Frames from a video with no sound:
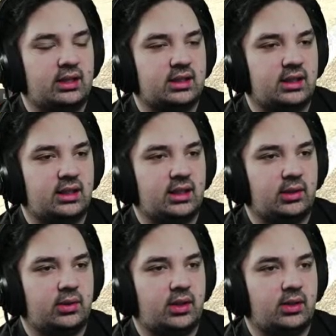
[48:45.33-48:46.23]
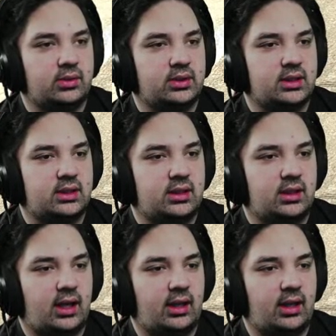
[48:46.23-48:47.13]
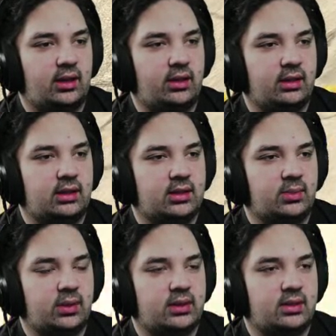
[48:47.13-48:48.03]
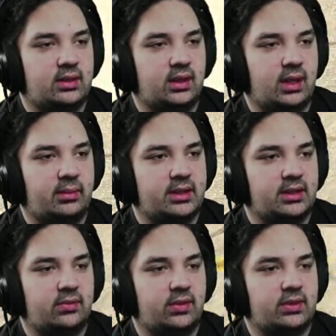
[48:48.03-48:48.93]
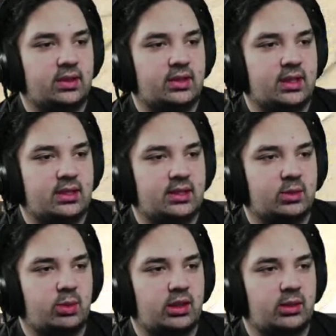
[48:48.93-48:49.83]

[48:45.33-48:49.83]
it's on the yellow cones. I, I think that's where it's, iRacing officially says the speed